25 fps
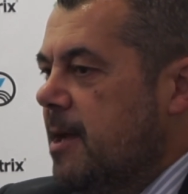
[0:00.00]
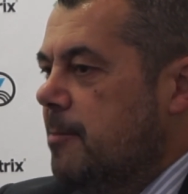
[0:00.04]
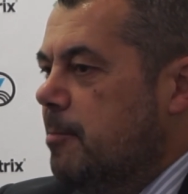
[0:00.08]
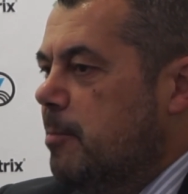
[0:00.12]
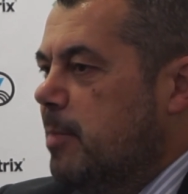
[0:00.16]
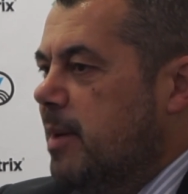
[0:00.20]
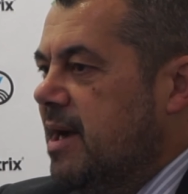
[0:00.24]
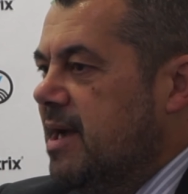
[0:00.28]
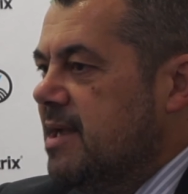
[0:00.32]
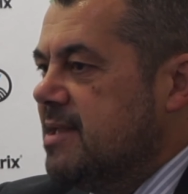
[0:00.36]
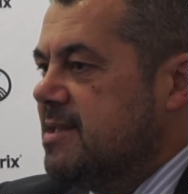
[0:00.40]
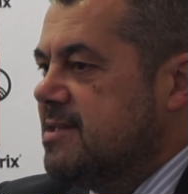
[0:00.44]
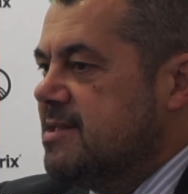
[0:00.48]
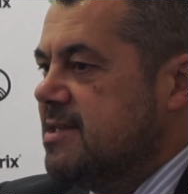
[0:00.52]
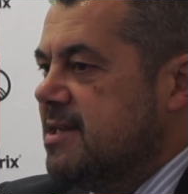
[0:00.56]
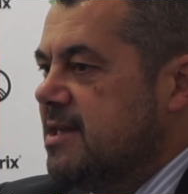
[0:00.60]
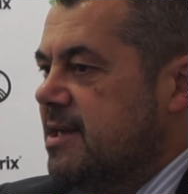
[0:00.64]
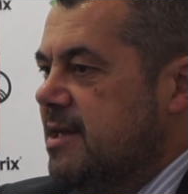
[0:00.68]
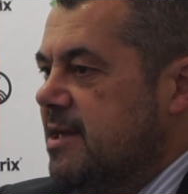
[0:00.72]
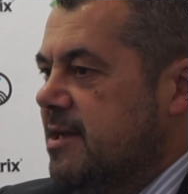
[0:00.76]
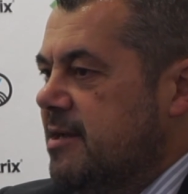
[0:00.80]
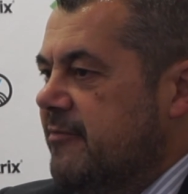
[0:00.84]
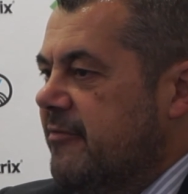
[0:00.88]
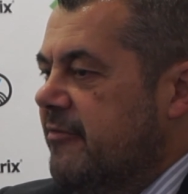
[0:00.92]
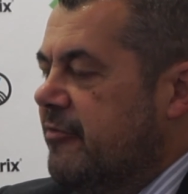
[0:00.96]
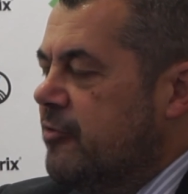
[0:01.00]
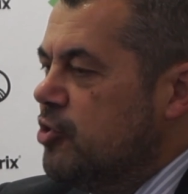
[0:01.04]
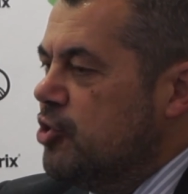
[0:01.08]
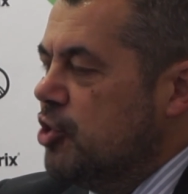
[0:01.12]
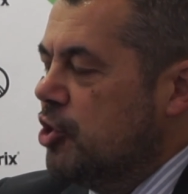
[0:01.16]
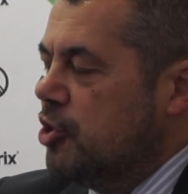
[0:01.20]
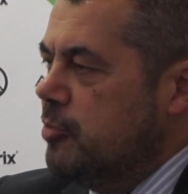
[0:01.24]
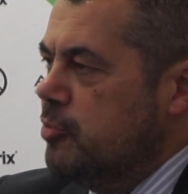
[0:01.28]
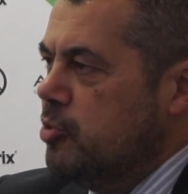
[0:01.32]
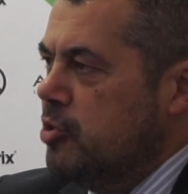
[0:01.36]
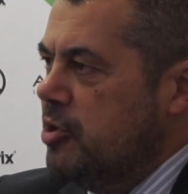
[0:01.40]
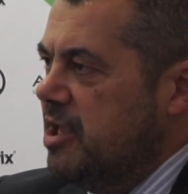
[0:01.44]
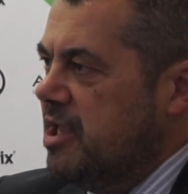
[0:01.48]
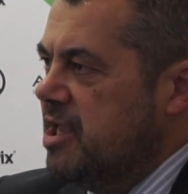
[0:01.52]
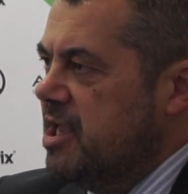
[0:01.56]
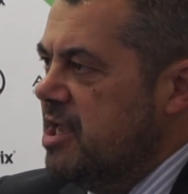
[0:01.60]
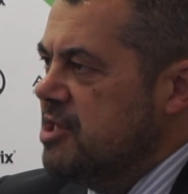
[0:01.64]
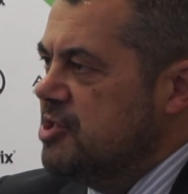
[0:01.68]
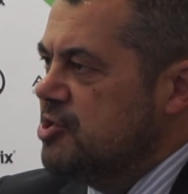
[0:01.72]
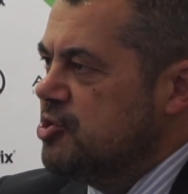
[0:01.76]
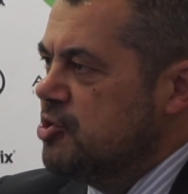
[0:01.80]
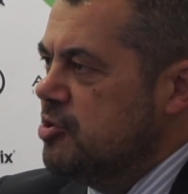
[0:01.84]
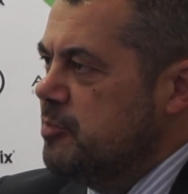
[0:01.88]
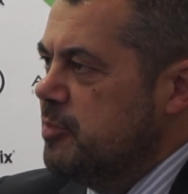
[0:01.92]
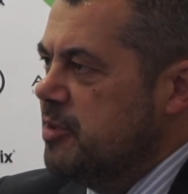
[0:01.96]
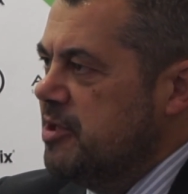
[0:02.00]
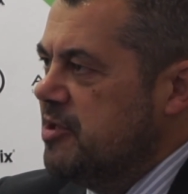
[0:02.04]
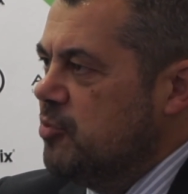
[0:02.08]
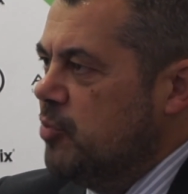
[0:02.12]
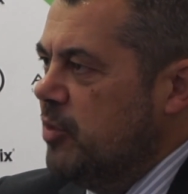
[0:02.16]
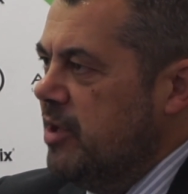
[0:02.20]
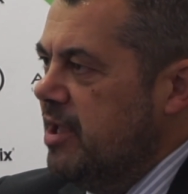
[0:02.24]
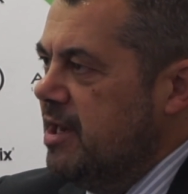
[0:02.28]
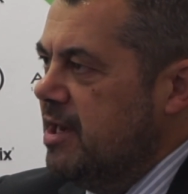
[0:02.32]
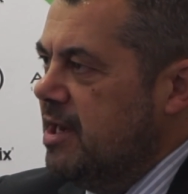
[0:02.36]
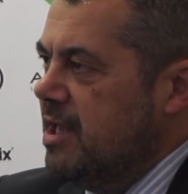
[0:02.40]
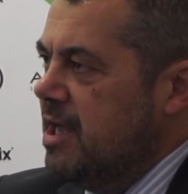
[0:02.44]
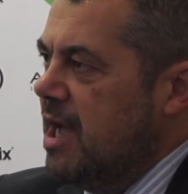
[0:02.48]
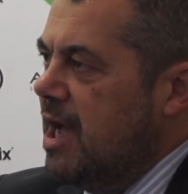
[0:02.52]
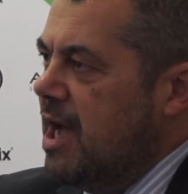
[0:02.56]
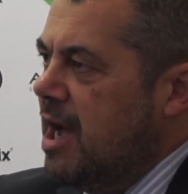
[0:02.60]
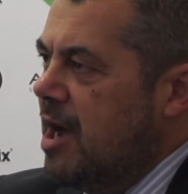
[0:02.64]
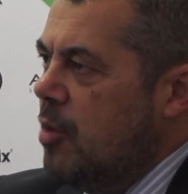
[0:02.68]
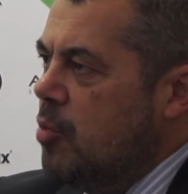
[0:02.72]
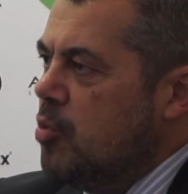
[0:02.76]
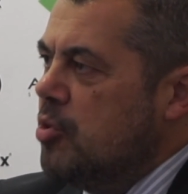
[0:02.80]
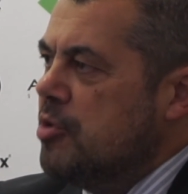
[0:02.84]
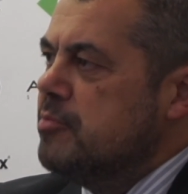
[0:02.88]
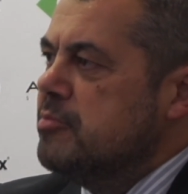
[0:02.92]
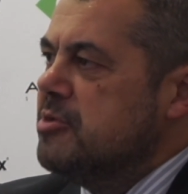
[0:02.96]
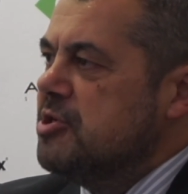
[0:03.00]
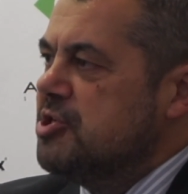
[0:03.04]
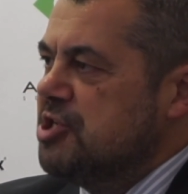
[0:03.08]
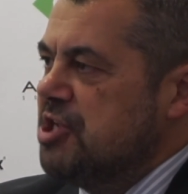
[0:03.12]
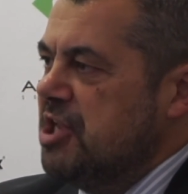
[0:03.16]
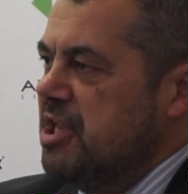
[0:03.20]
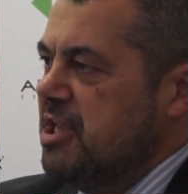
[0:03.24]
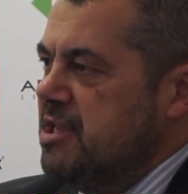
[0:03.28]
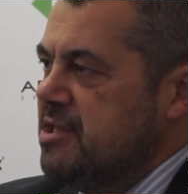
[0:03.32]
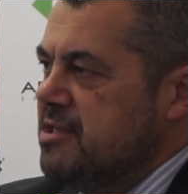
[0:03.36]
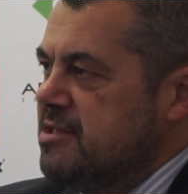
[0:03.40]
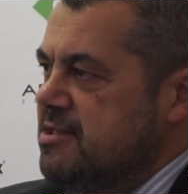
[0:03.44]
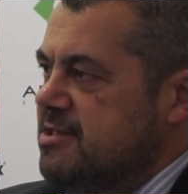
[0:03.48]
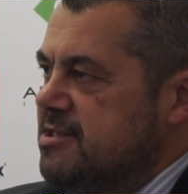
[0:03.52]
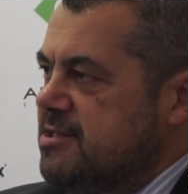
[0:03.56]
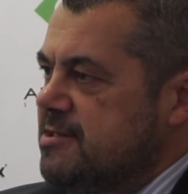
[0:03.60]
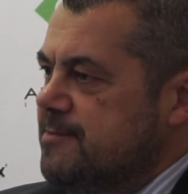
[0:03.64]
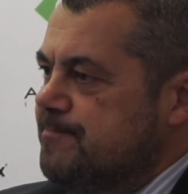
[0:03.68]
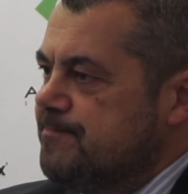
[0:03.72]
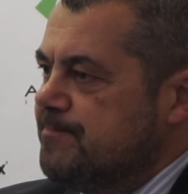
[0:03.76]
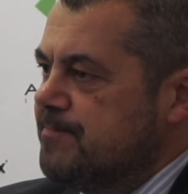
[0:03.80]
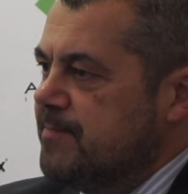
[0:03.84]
But for the communication between our machines